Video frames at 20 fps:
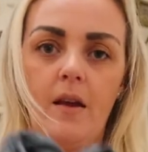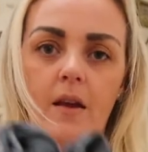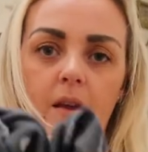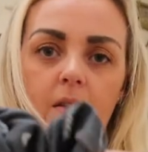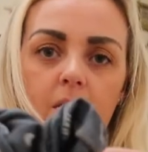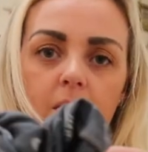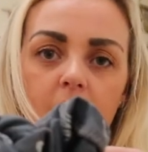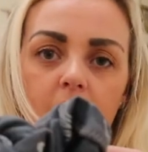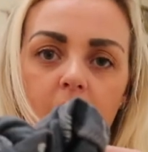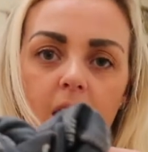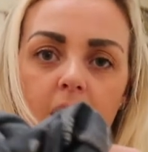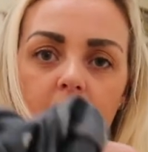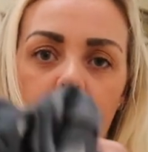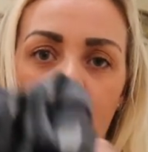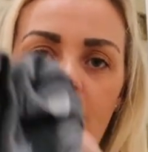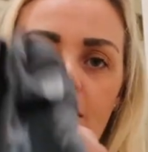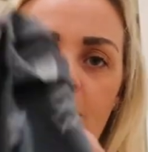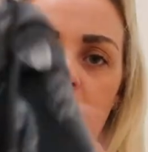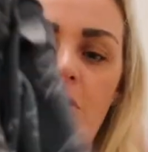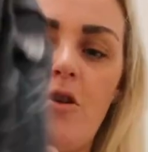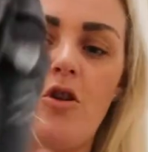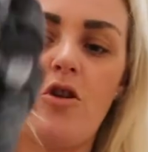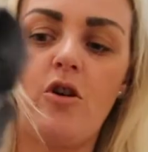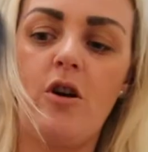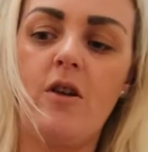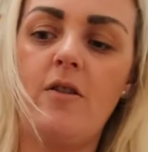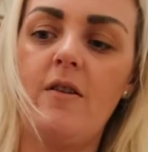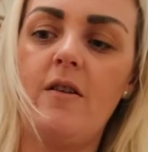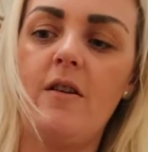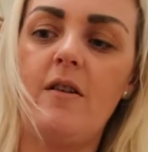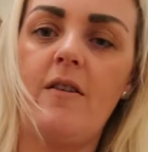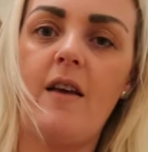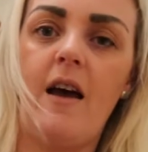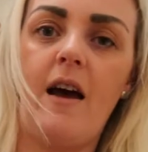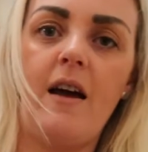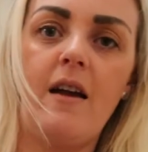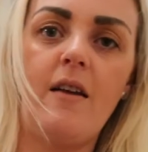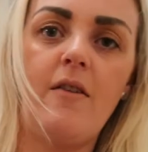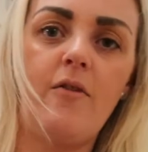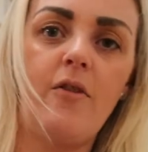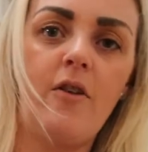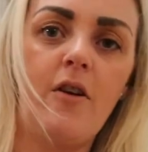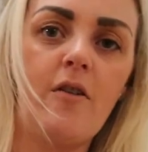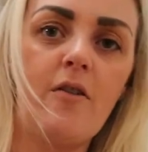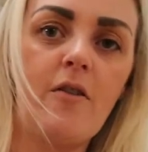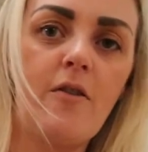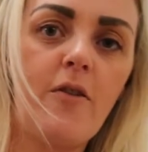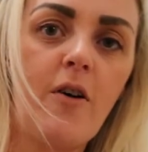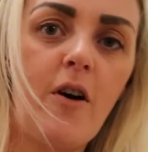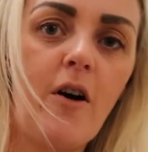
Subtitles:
And that, I'm going to show you the design first of